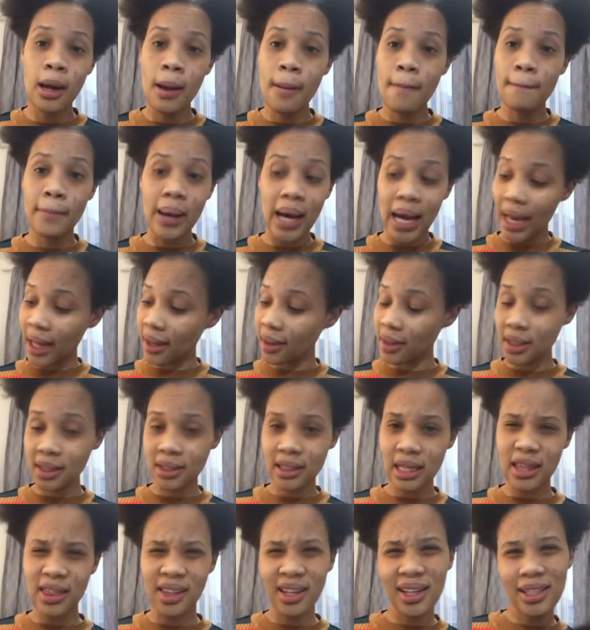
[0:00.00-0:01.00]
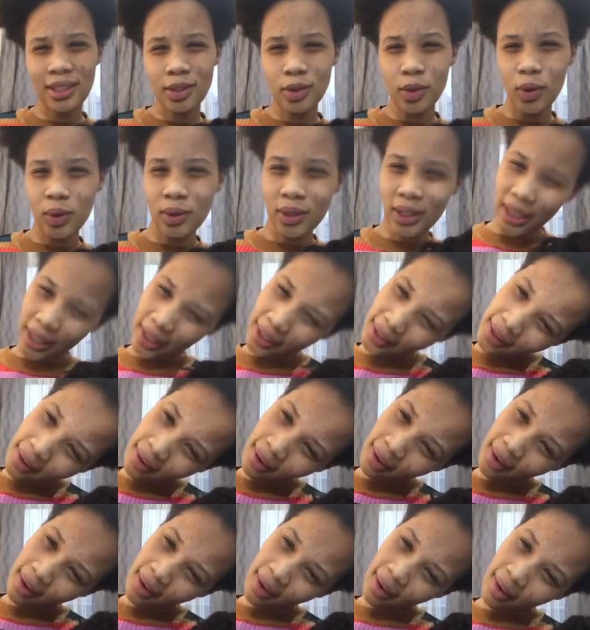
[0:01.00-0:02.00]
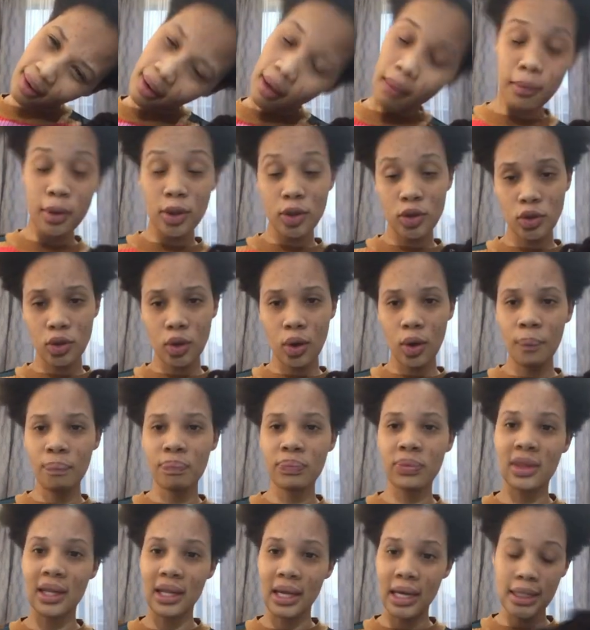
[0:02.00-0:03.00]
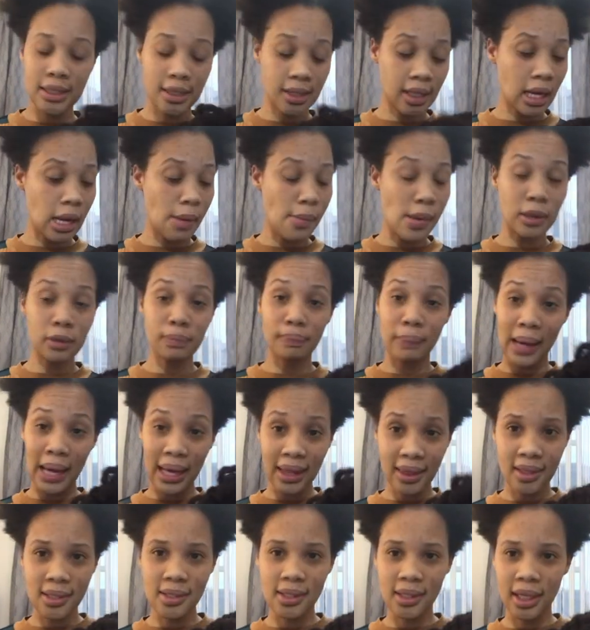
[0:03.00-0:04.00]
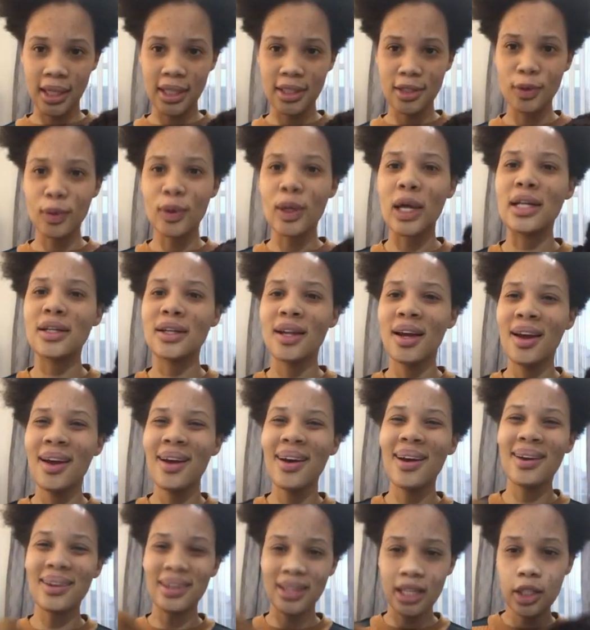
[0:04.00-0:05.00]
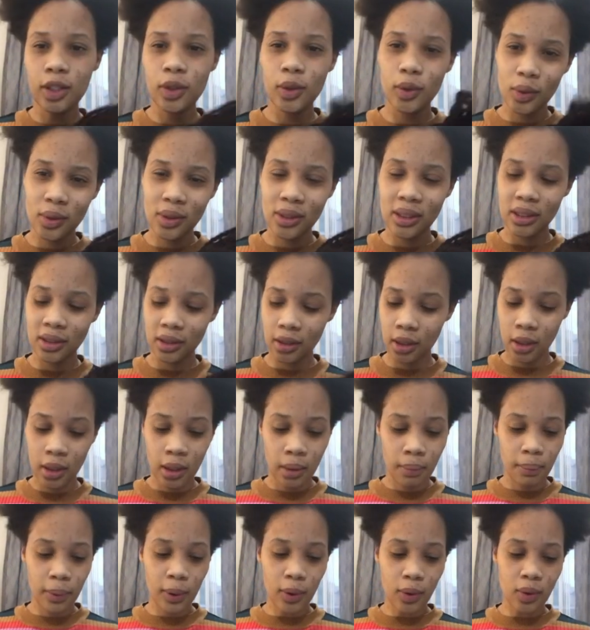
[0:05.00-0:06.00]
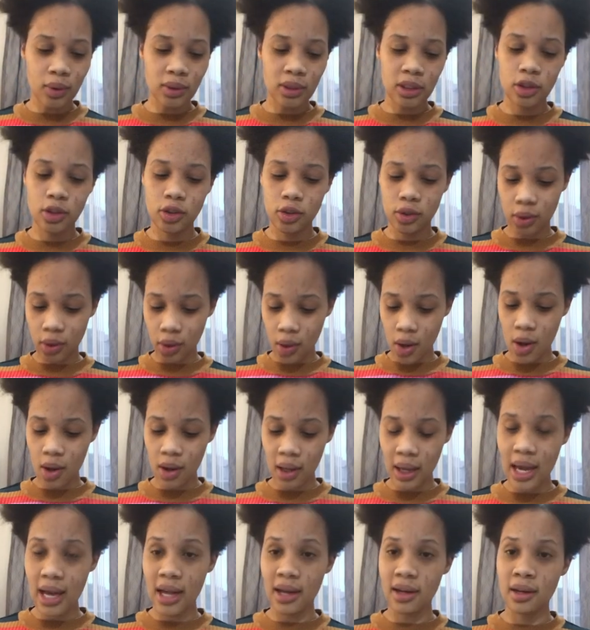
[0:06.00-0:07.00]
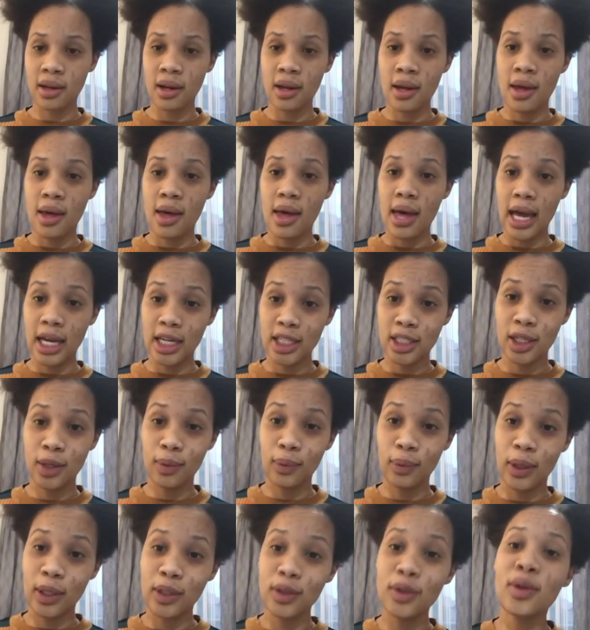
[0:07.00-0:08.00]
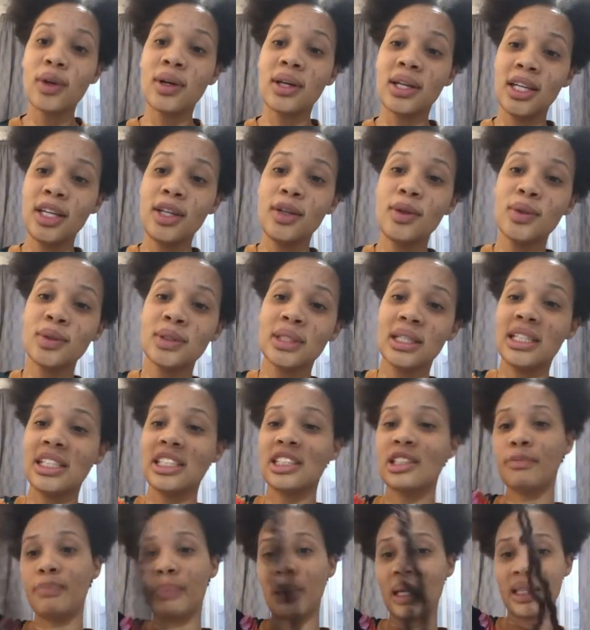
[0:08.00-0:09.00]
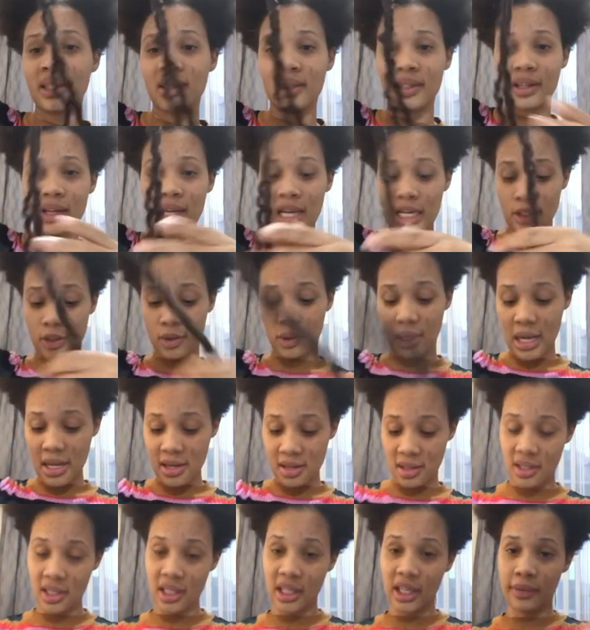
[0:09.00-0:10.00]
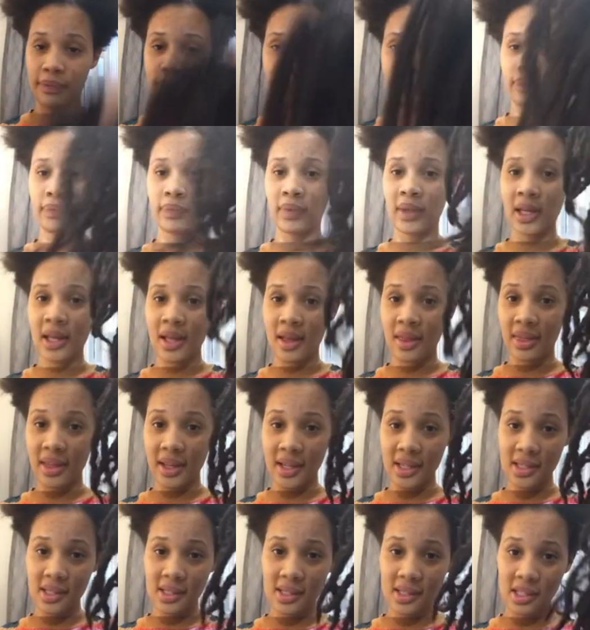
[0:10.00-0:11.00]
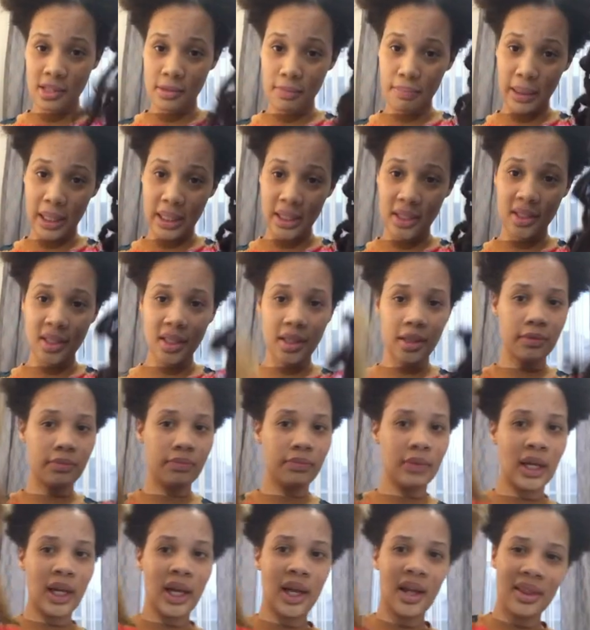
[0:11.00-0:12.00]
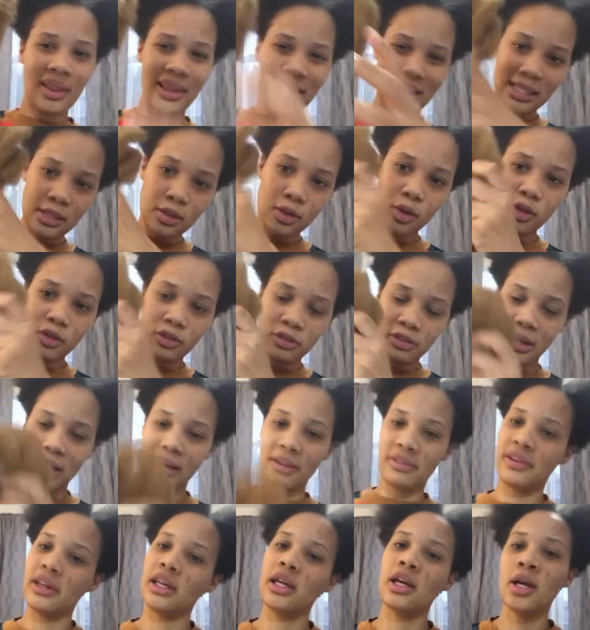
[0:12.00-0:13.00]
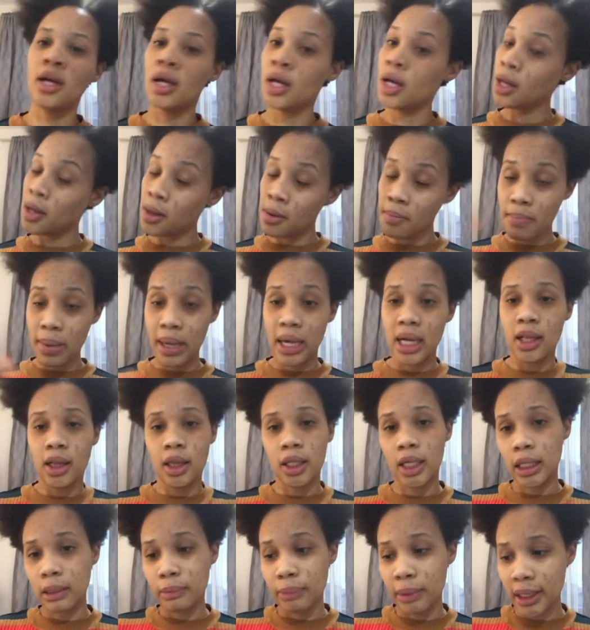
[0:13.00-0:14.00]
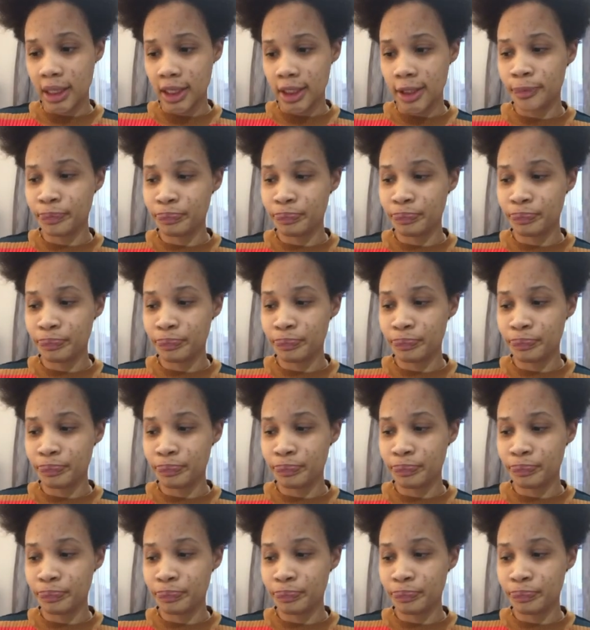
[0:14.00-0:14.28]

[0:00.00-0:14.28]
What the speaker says: buying this, I think it's called kinky hair, I'm not sure. The nice thing about buying this hair is you can reuse it because it's strong, and actually when you reuse it, it's better. As you can see, this better. This is all fluffy, but it'll get better.